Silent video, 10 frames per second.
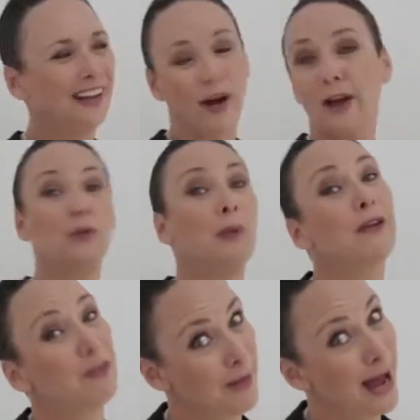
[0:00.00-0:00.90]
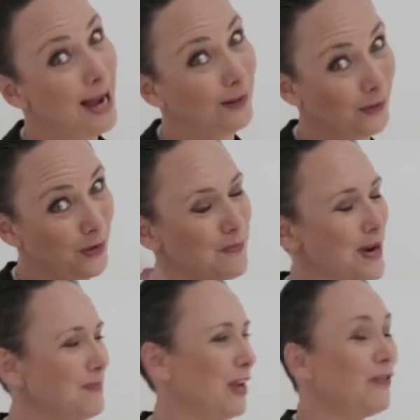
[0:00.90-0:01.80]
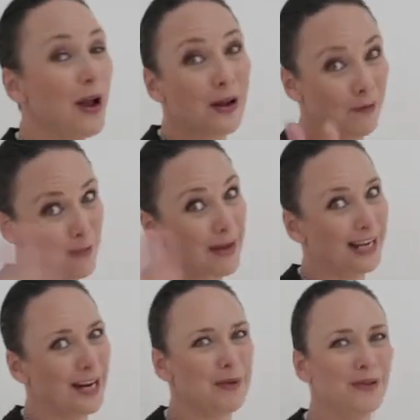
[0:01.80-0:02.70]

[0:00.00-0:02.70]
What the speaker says: I speak from the heart, so don't mind me if I muck it up